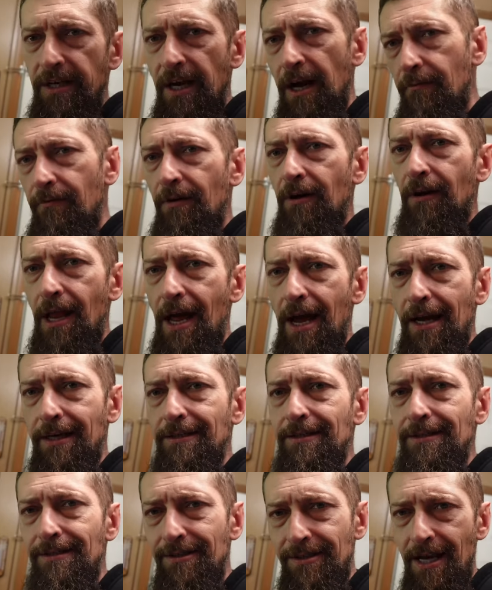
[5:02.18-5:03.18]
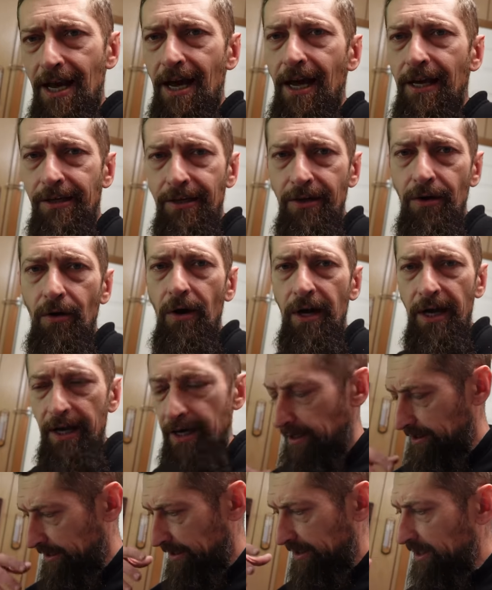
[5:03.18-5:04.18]
Do you ever, like, decide to go
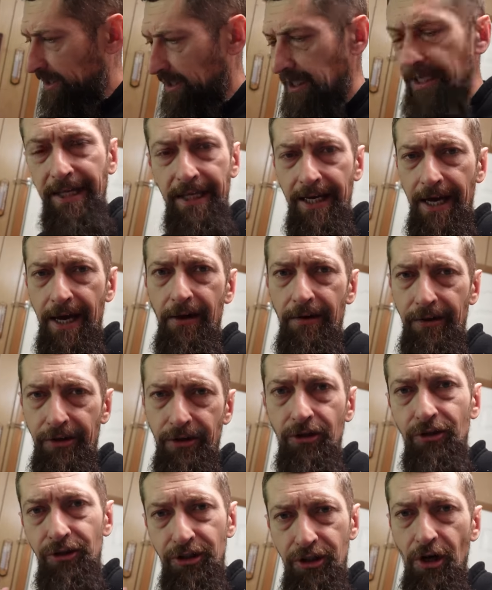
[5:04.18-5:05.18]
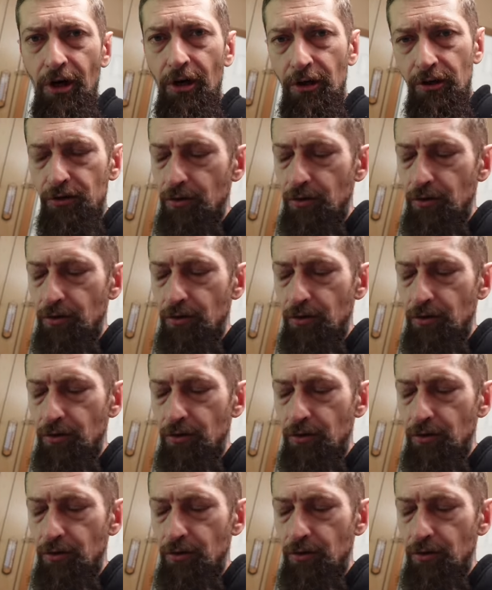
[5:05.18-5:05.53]
ahead and clean out your junk